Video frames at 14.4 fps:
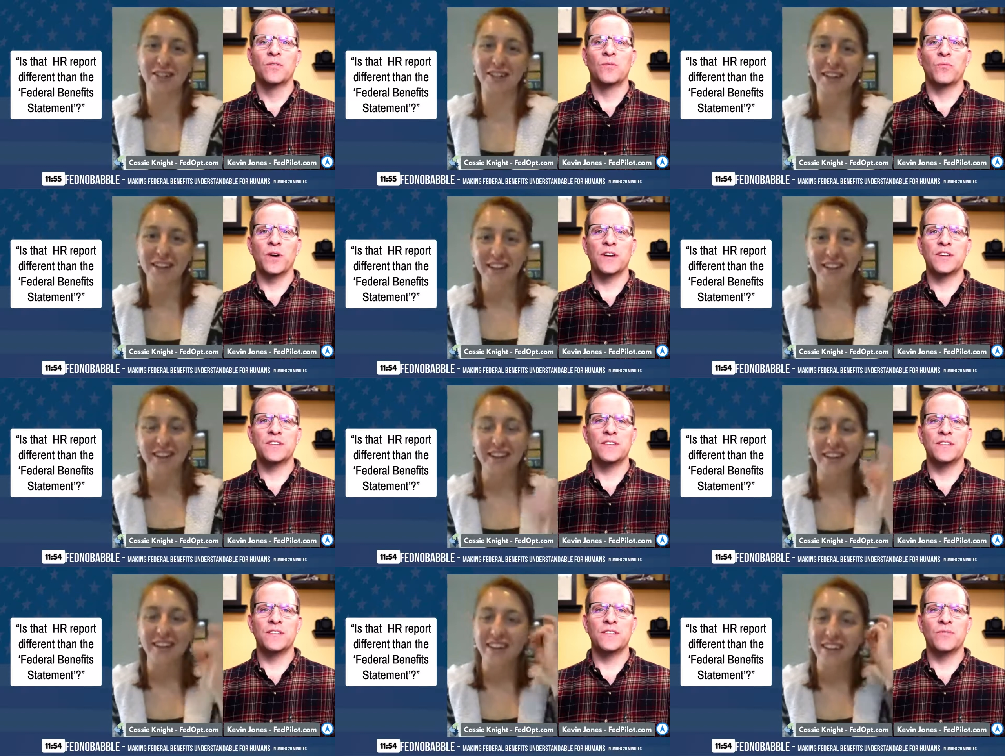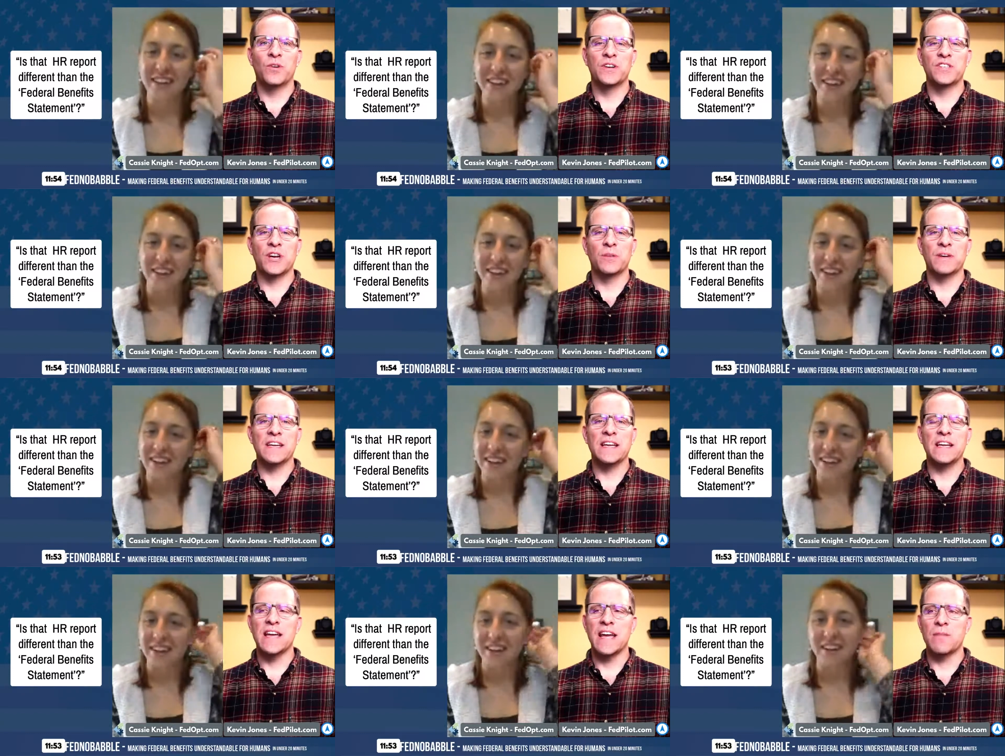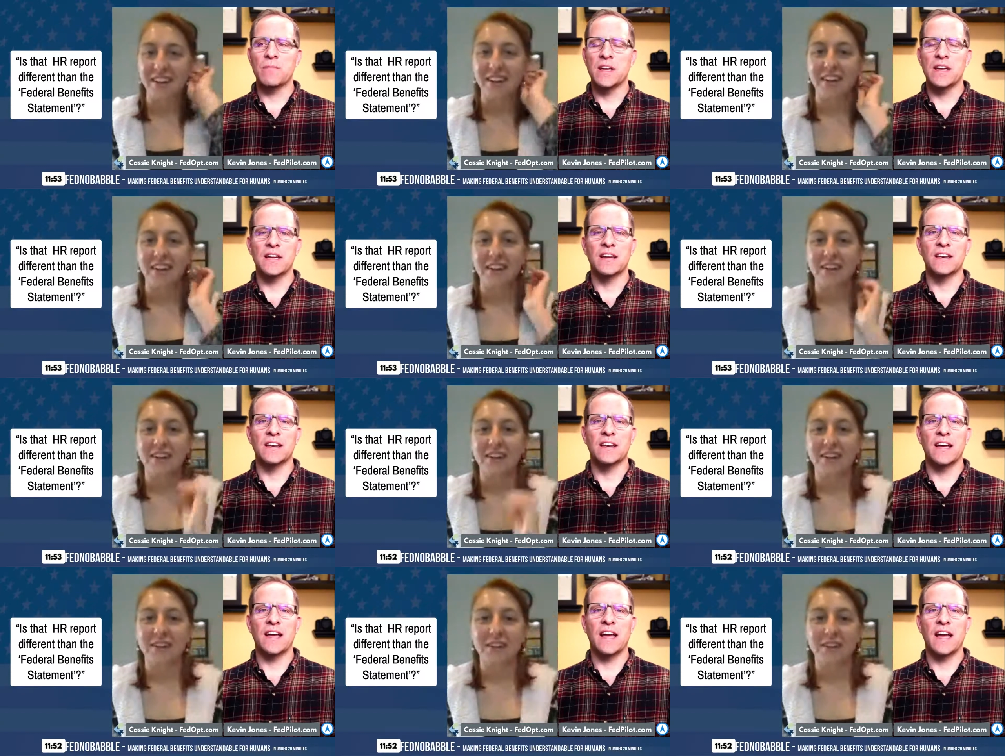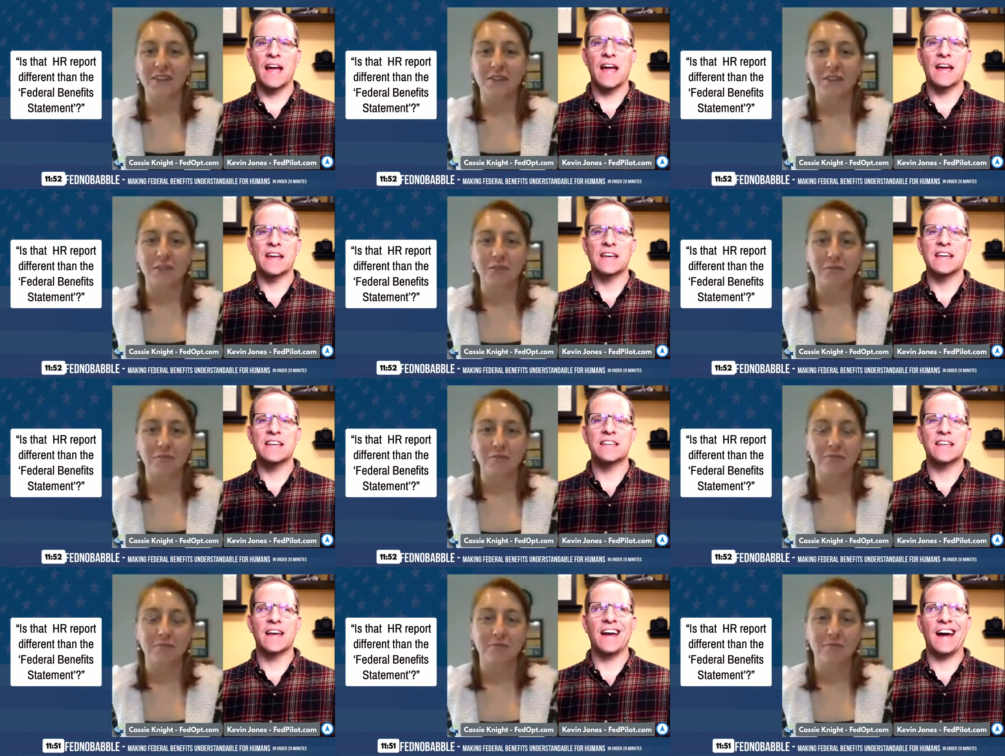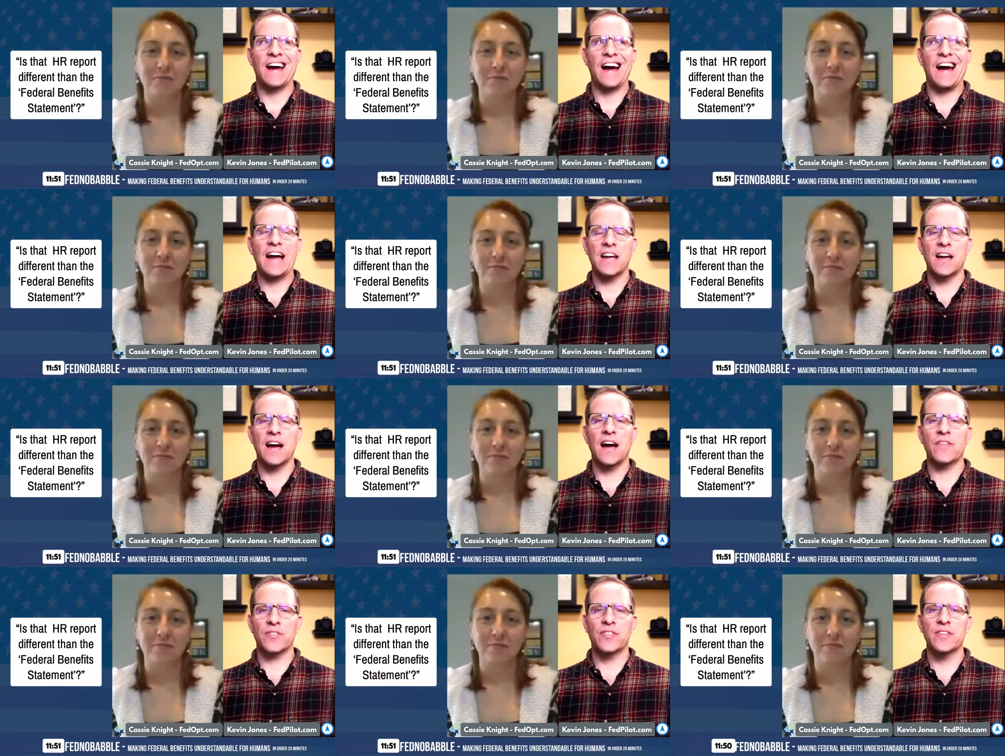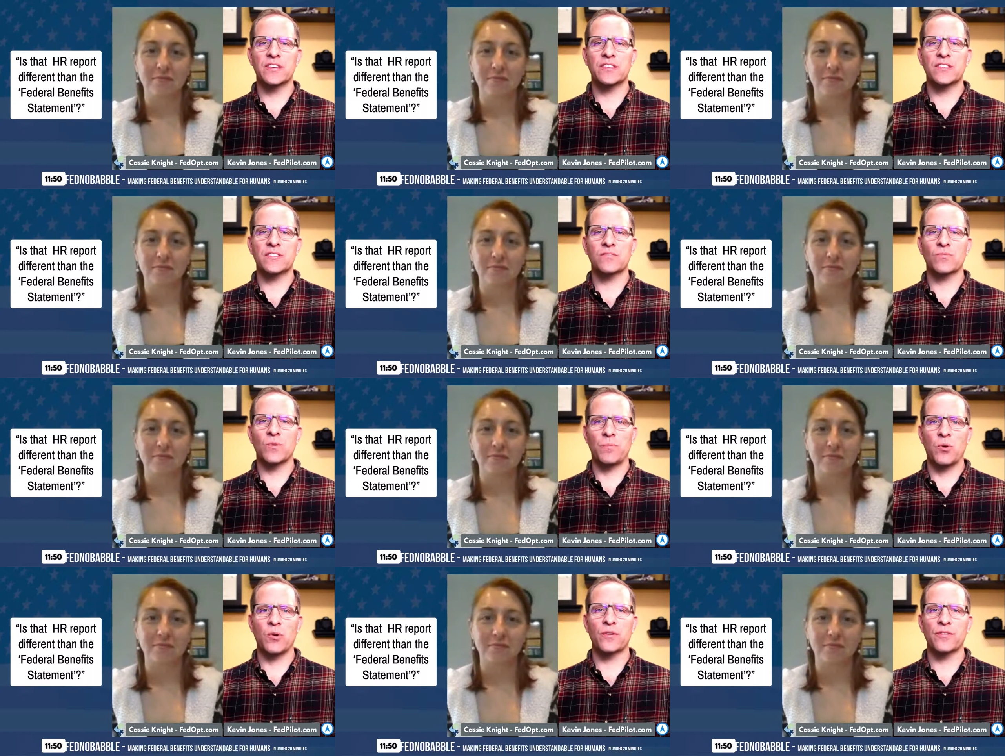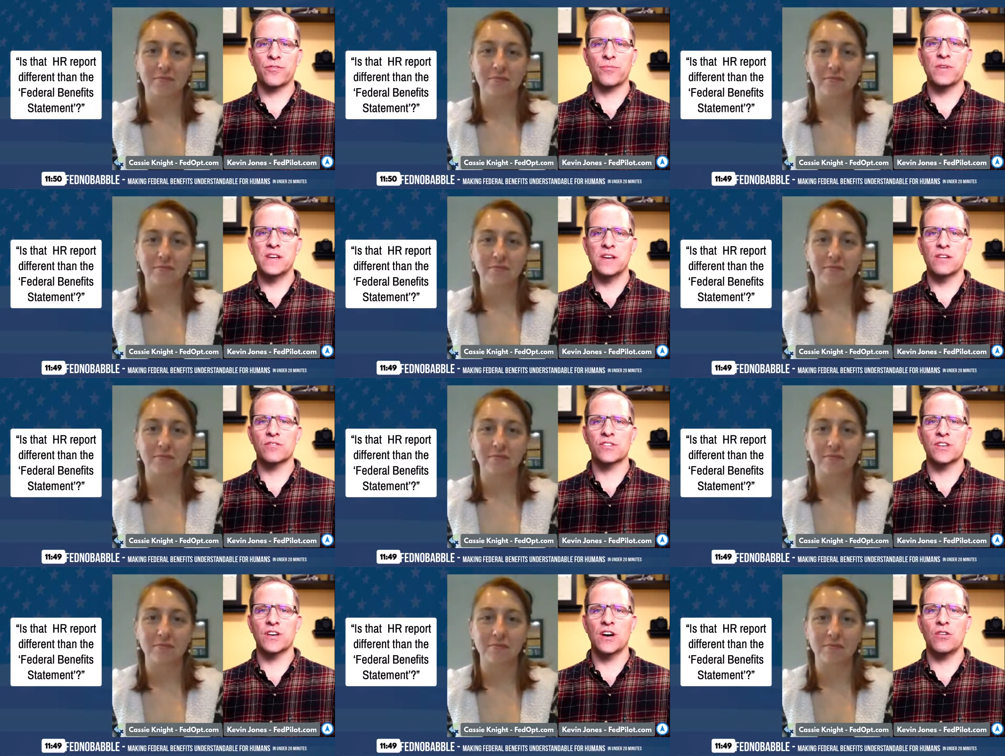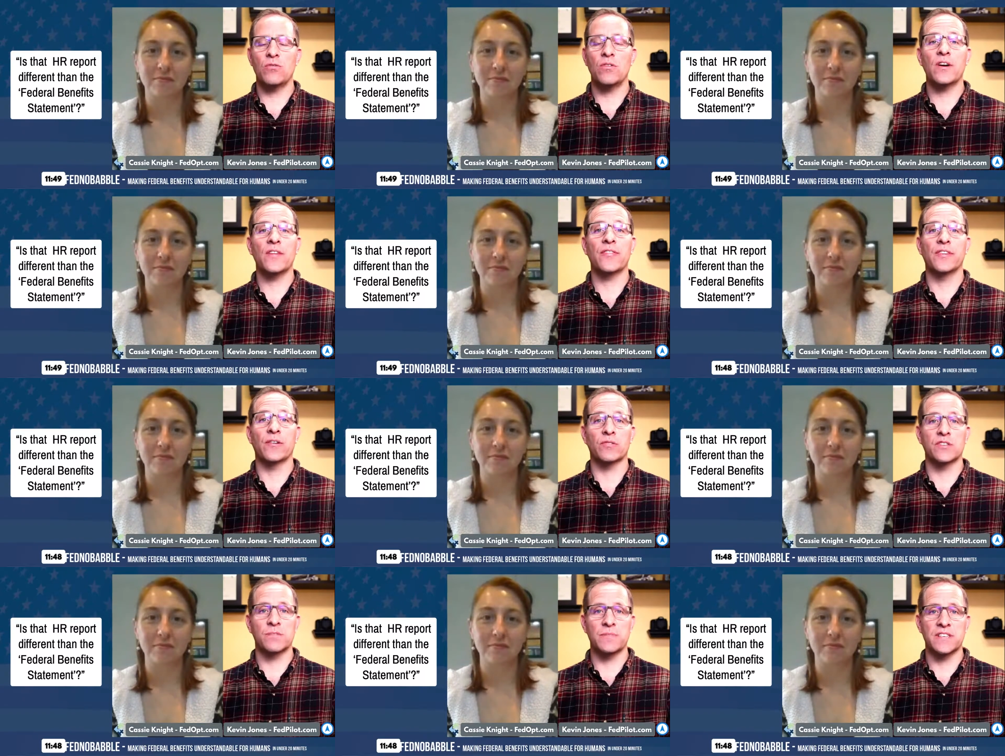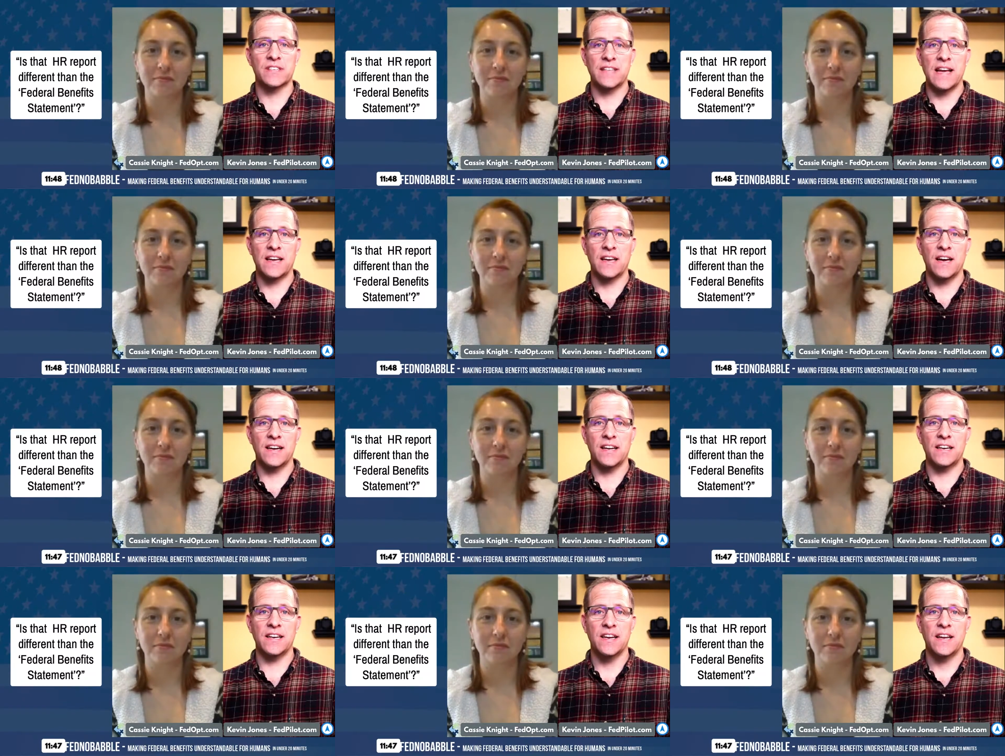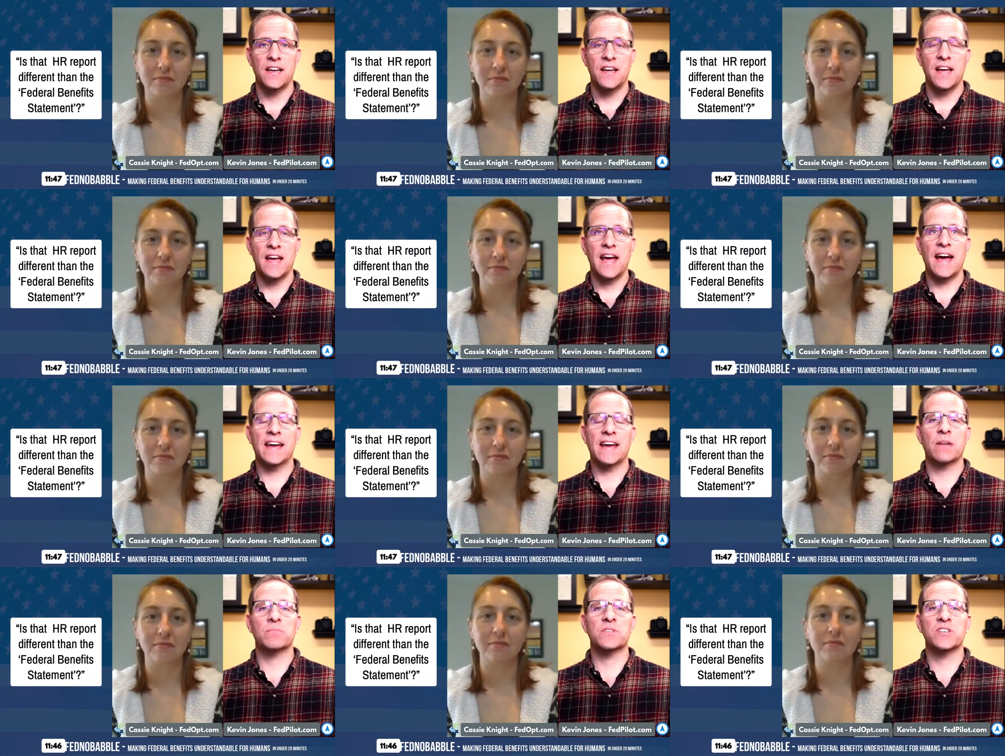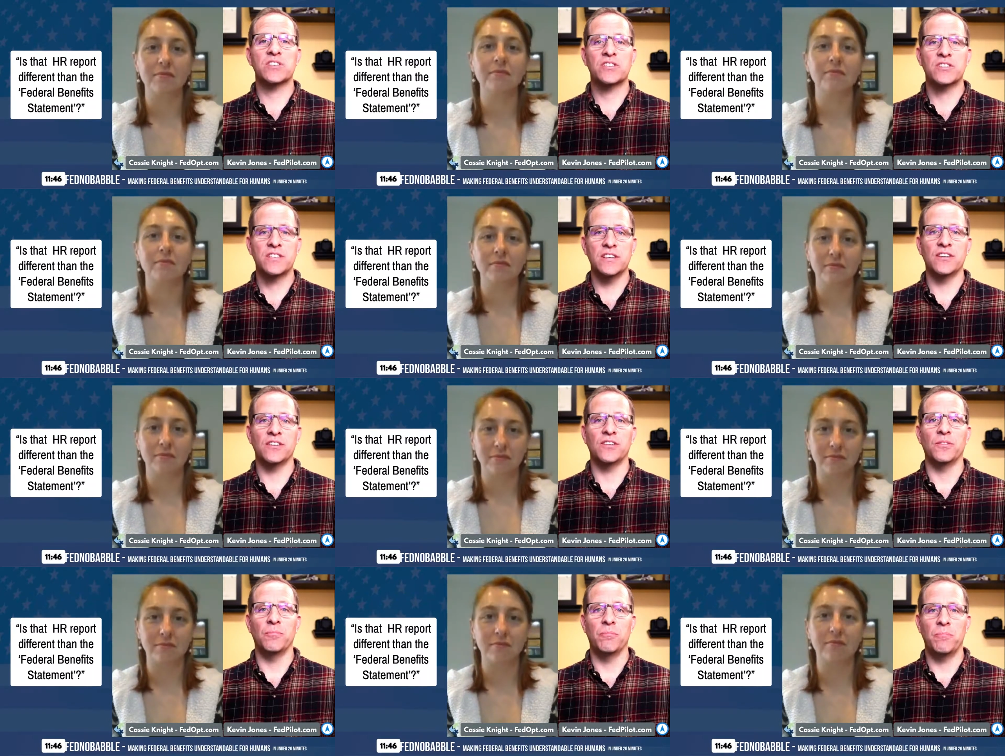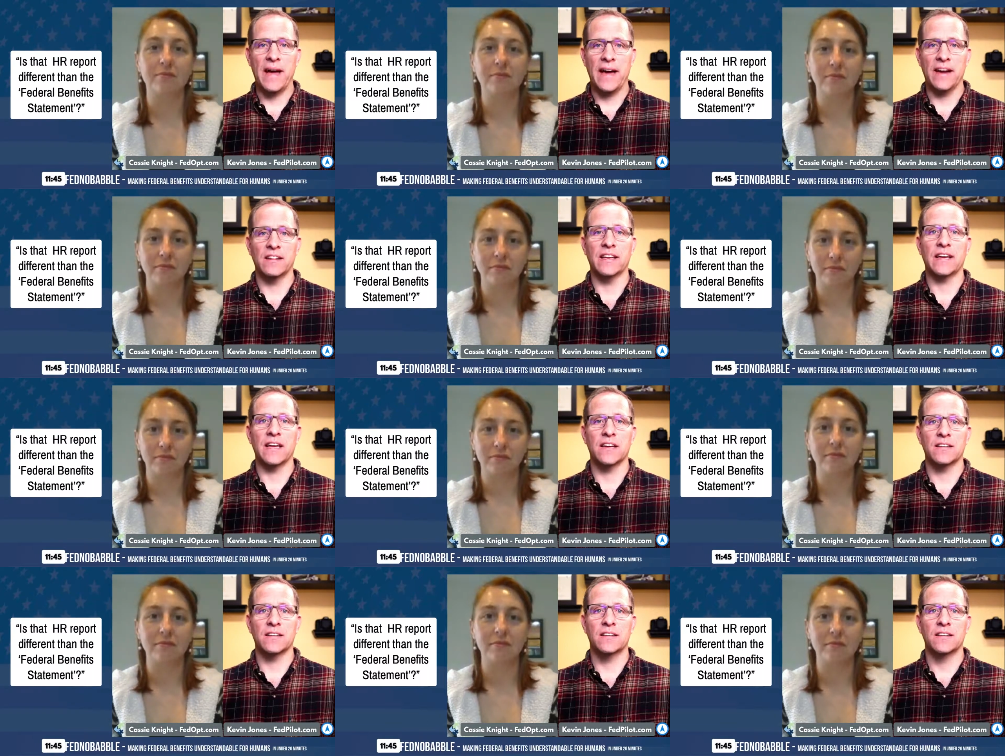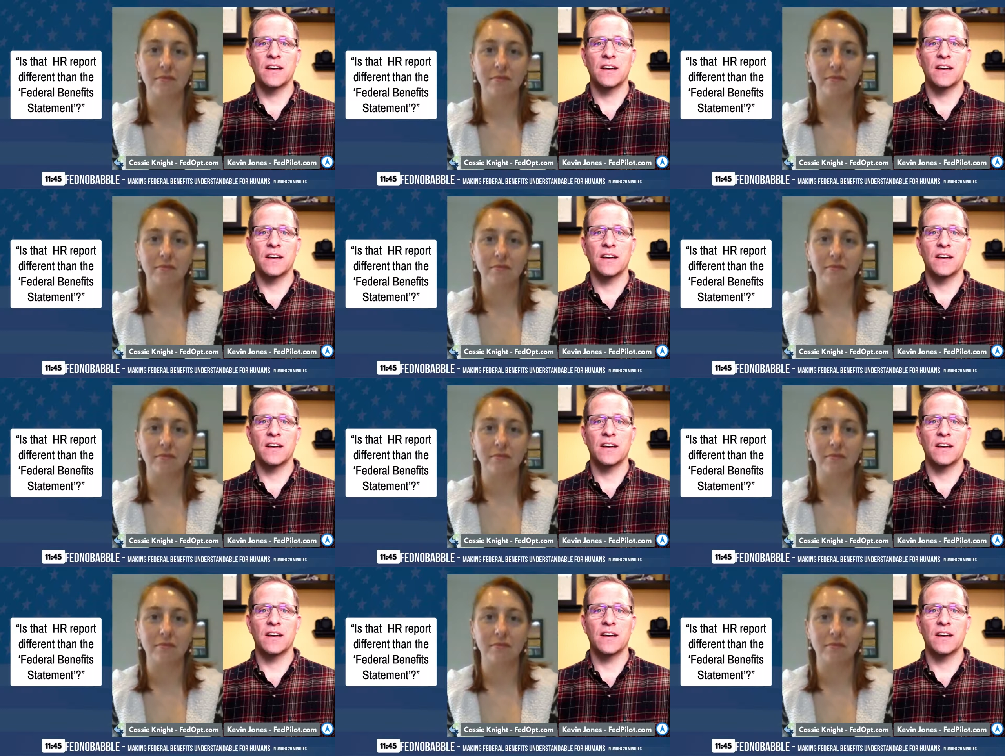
Speaker 1: one one gentleman he came in and he said, "I got this report three years ago. There was a mistake on it, and I'm still battling it.